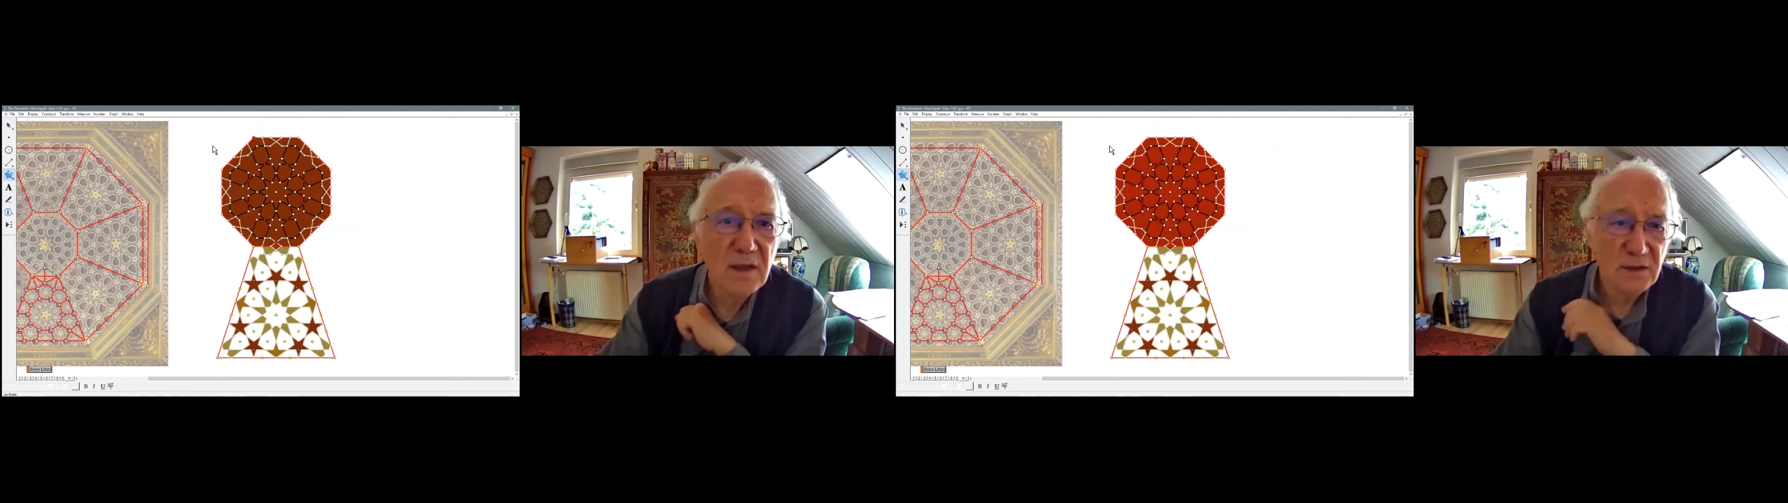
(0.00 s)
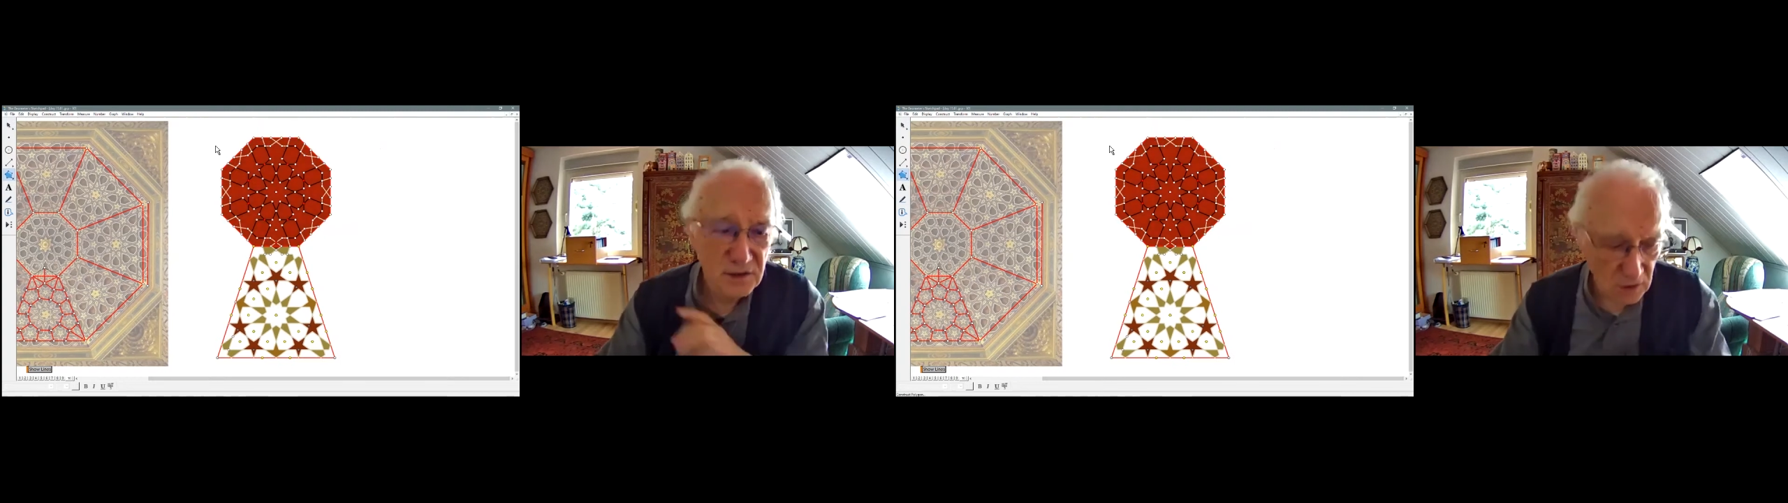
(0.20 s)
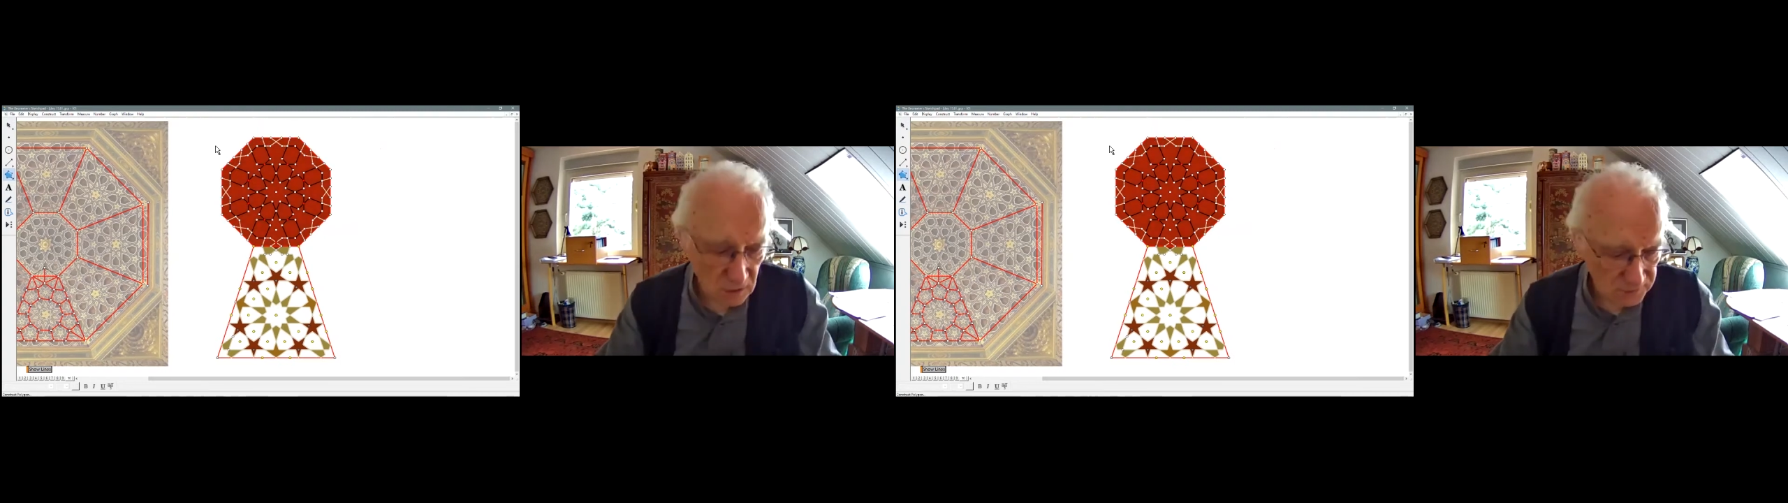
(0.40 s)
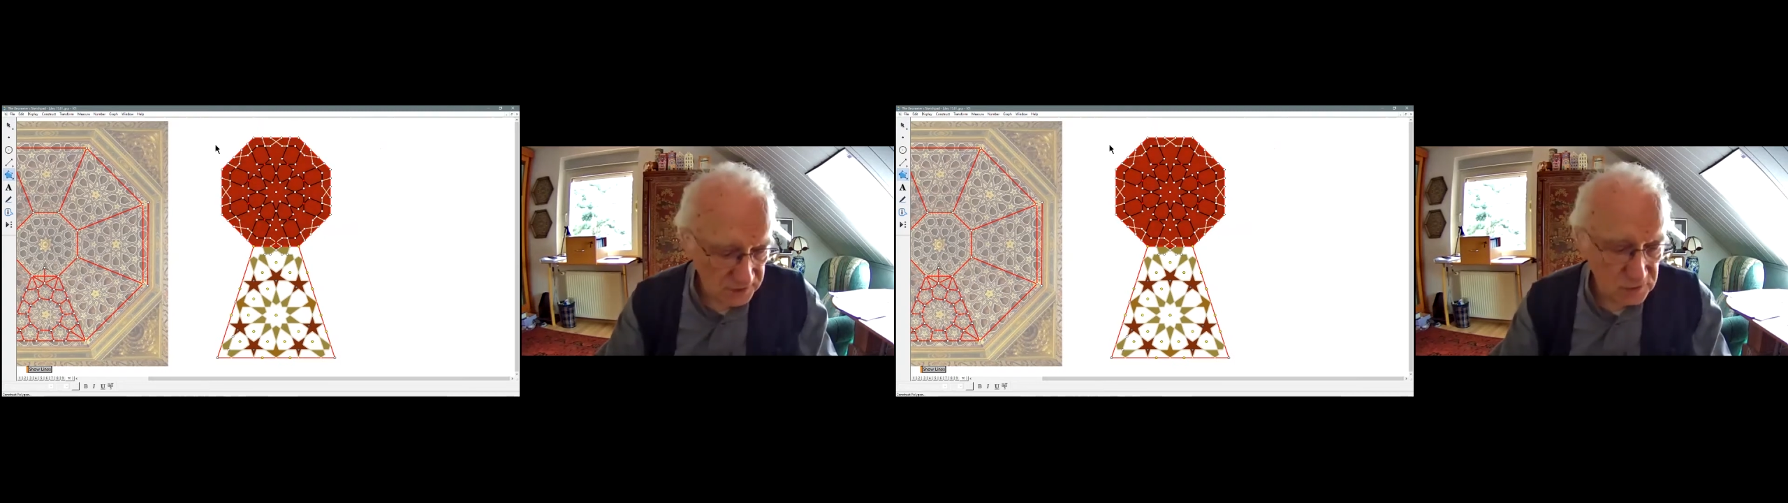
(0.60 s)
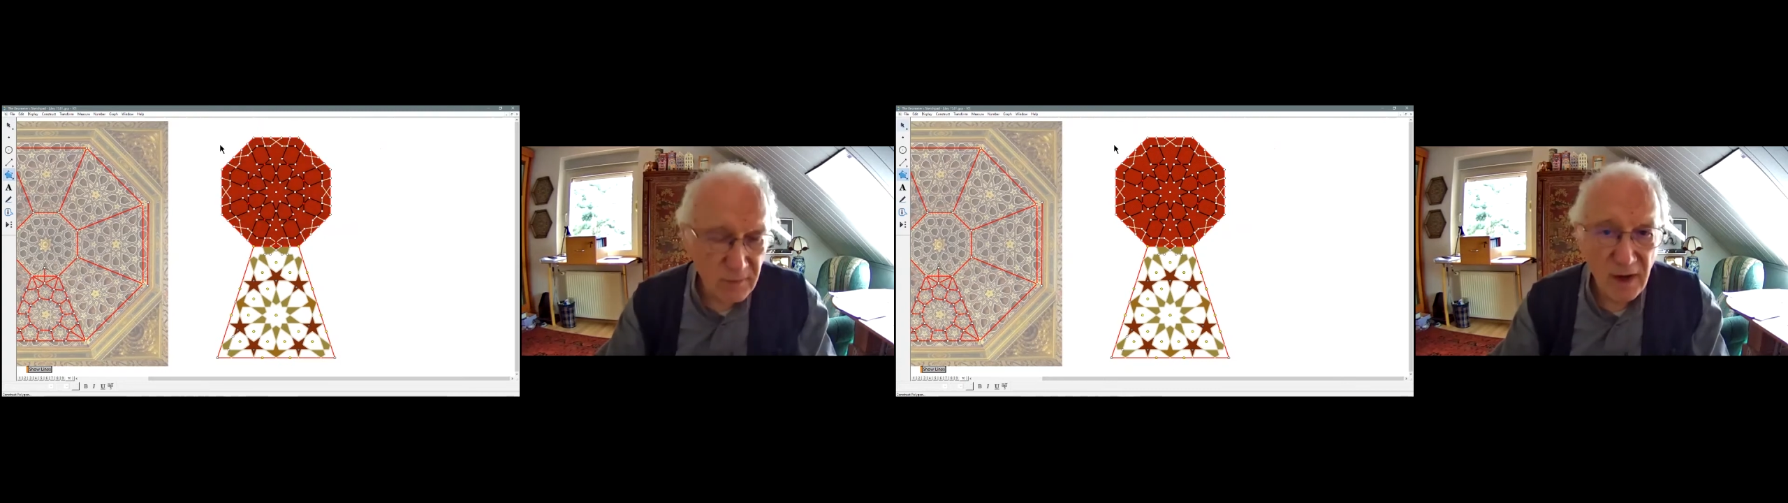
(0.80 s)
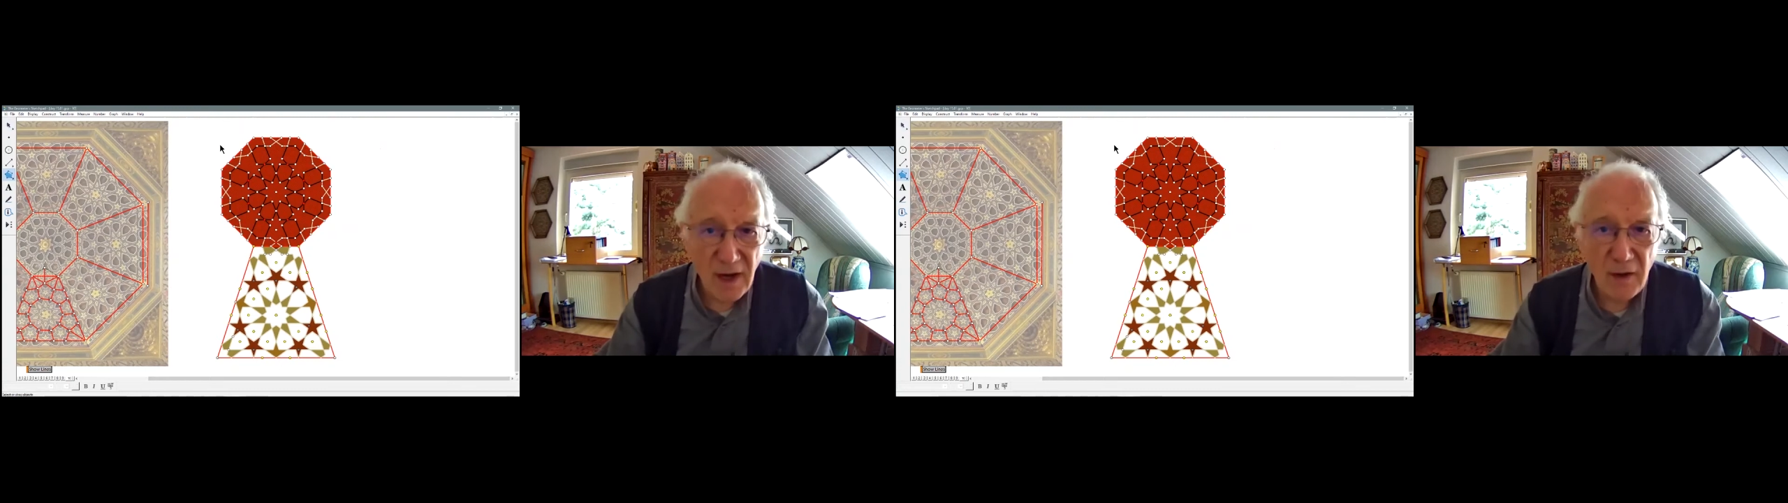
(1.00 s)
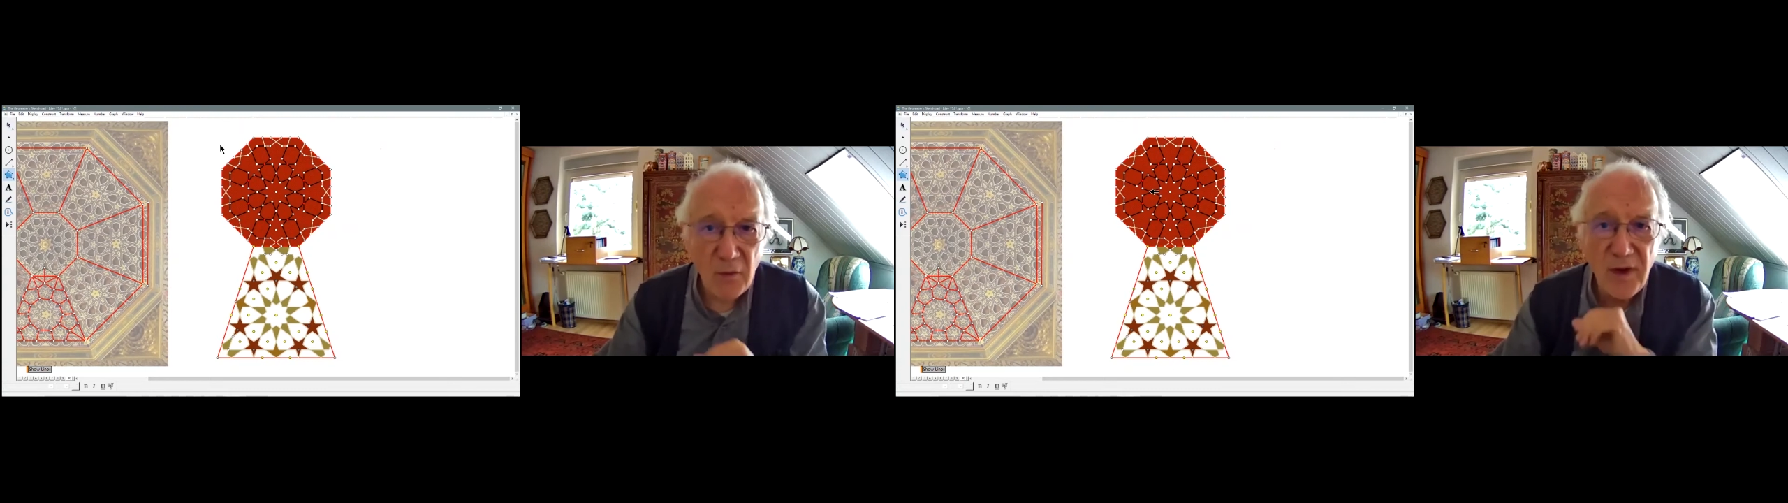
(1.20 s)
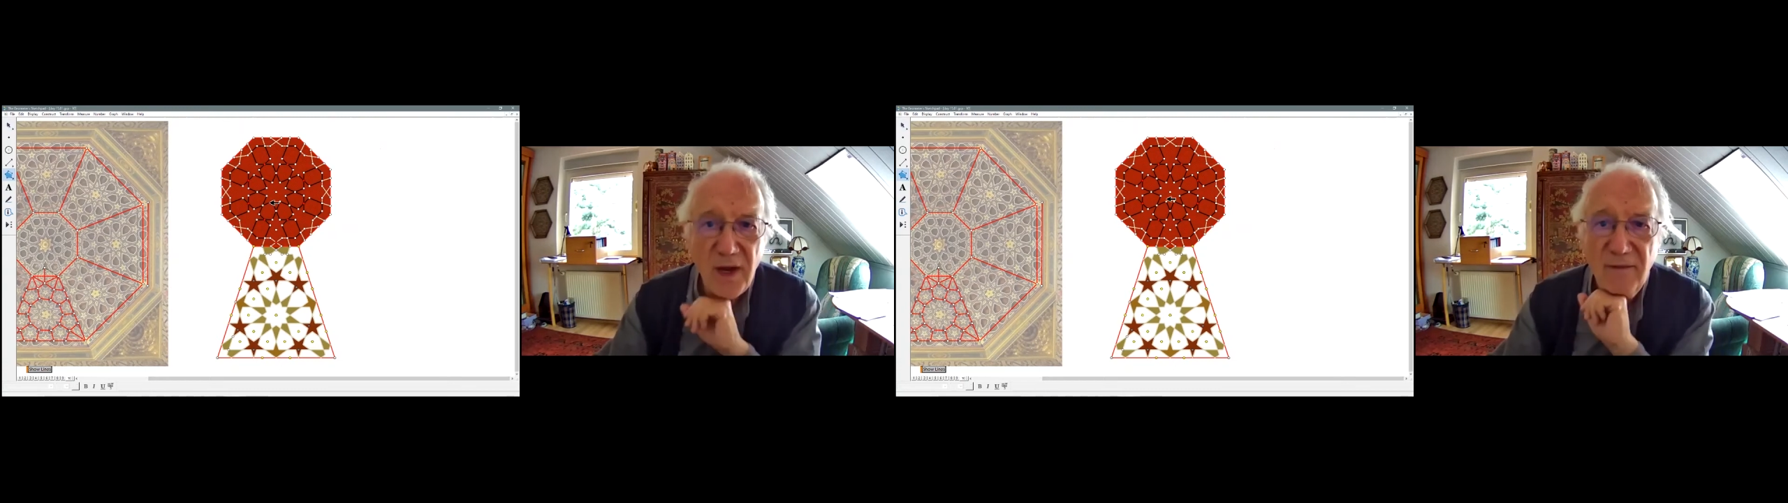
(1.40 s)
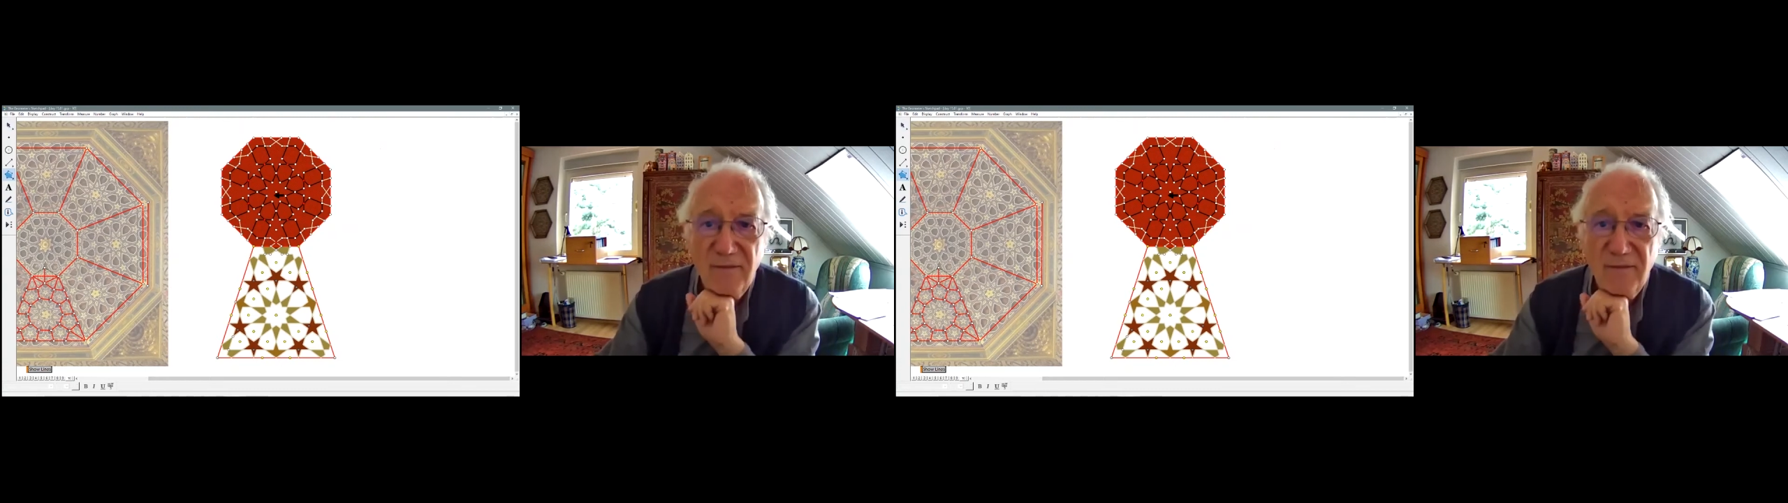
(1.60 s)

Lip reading: So this way we have